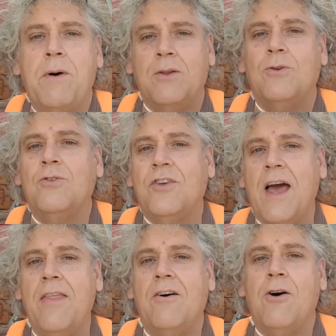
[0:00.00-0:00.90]
bundled
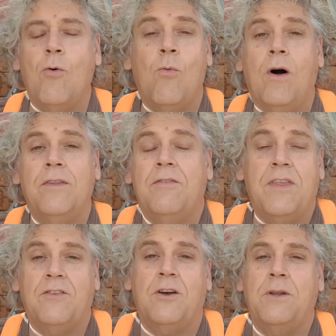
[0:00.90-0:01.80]
together, or one if
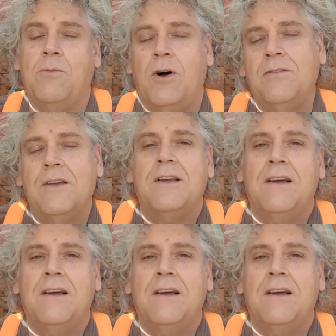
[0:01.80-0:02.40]
there's only one,